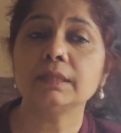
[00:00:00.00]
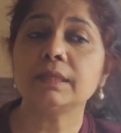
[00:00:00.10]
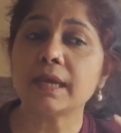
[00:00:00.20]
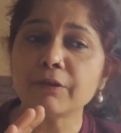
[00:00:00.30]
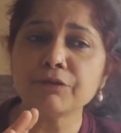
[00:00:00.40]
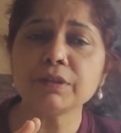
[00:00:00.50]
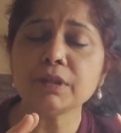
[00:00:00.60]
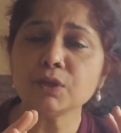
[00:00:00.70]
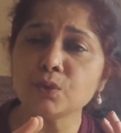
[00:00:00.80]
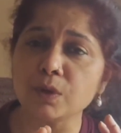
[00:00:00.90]
that
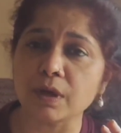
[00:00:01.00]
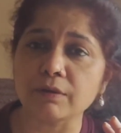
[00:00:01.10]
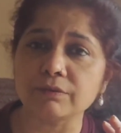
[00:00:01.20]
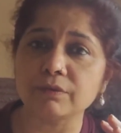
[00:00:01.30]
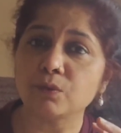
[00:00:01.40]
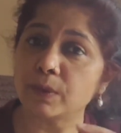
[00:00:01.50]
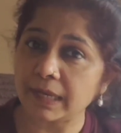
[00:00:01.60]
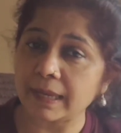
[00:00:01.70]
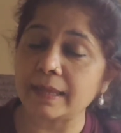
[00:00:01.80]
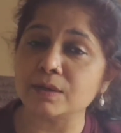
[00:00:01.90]
everything you love
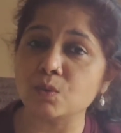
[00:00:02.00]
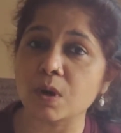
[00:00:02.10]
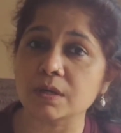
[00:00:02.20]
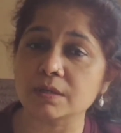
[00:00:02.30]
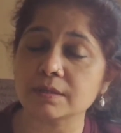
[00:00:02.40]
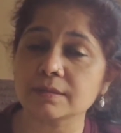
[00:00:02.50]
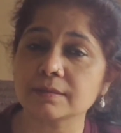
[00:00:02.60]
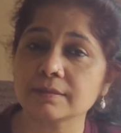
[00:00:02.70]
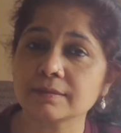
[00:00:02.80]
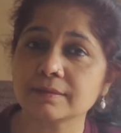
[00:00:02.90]
will end once,
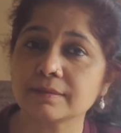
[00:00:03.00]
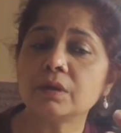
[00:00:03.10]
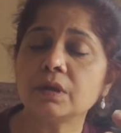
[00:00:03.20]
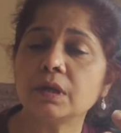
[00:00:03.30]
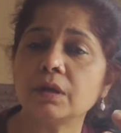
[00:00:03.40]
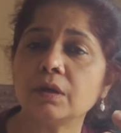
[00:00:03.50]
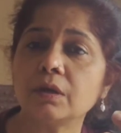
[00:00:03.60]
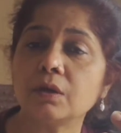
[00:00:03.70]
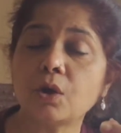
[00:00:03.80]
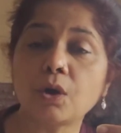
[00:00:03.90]

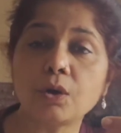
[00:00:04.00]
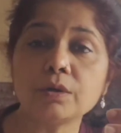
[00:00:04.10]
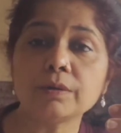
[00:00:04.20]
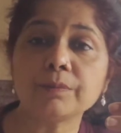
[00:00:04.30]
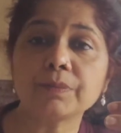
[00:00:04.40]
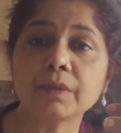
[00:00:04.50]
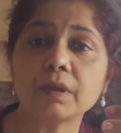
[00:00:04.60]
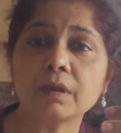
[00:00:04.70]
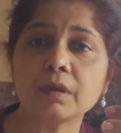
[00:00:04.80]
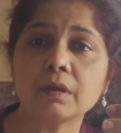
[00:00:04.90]
or
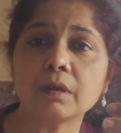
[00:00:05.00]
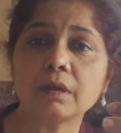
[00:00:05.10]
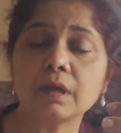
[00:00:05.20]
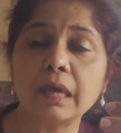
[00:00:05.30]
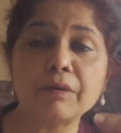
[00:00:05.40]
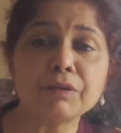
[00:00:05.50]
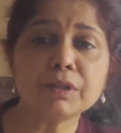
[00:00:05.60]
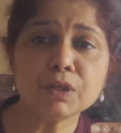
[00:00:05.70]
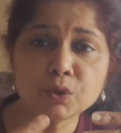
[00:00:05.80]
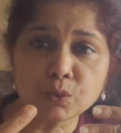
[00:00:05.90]

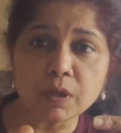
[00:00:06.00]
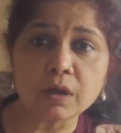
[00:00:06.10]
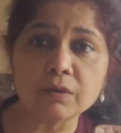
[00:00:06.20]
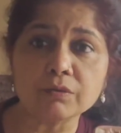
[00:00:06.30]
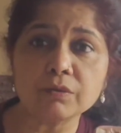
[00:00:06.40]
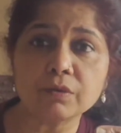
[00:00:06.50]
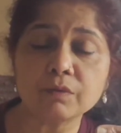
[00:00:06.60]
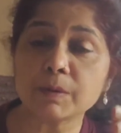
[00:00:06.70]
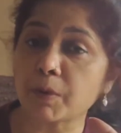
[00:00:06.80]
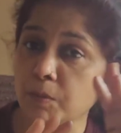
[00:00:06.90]
everything you love
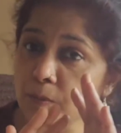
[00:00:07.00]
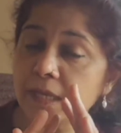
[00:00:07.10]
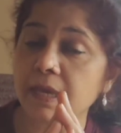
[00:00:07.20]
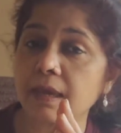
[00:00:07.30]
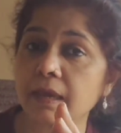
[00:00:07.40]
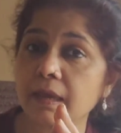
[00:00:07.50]
will probably